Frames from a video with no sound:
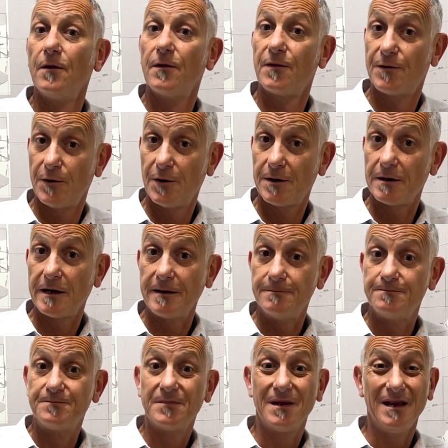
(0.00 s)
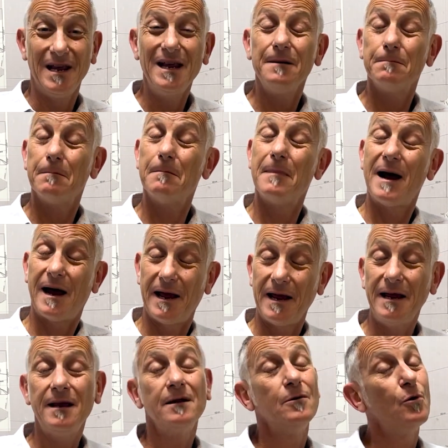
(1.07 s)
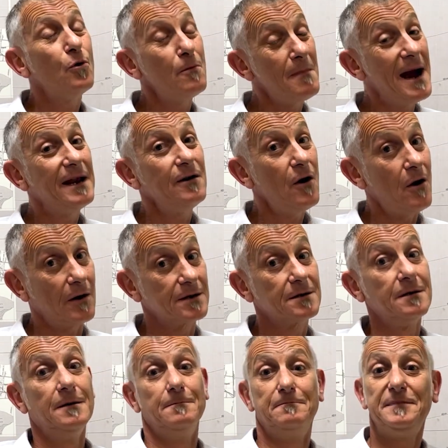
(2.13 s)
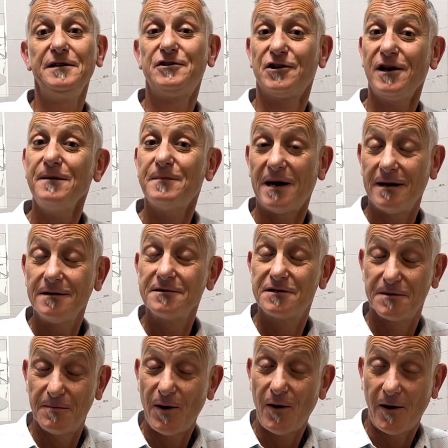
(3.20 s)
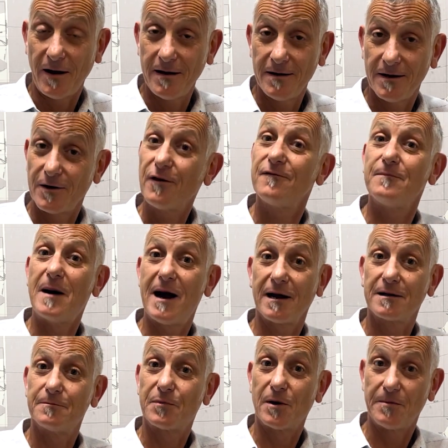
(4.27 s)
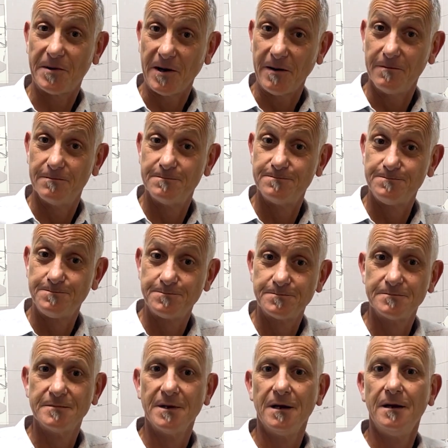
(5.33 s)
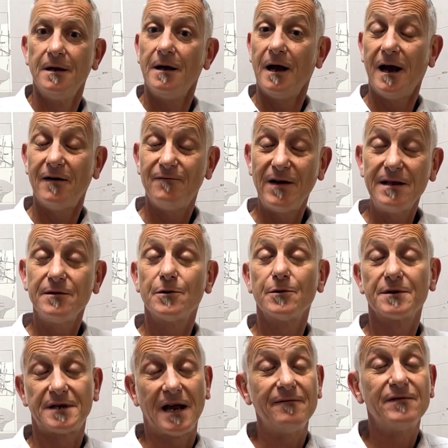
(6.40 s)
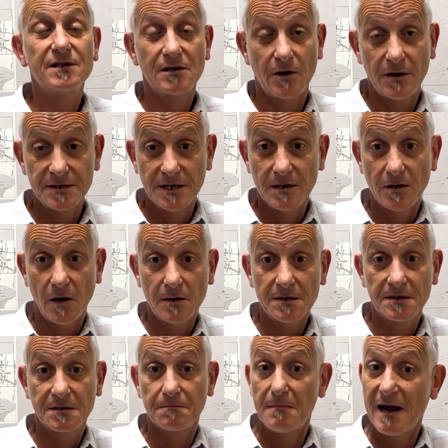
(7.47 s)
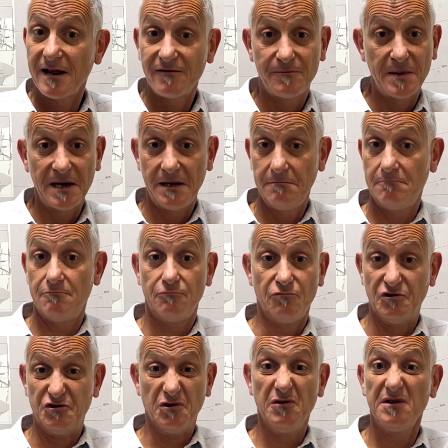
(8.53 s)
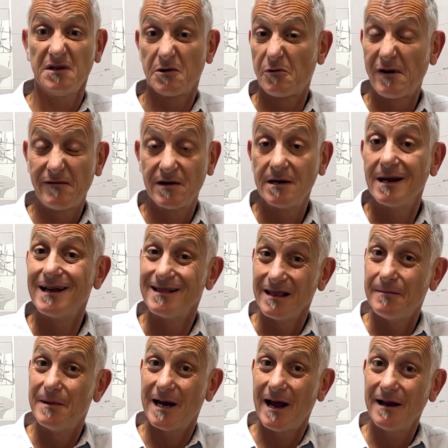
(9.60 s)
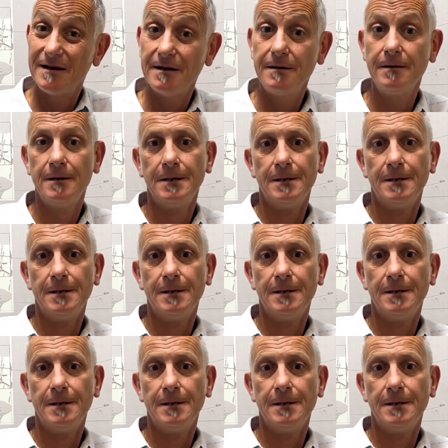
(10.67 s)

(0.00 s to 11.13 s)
Thirdly, it may or may not be cheaper to buy an off-market property. A vendor's advertising costs may have been reduced or even eliminated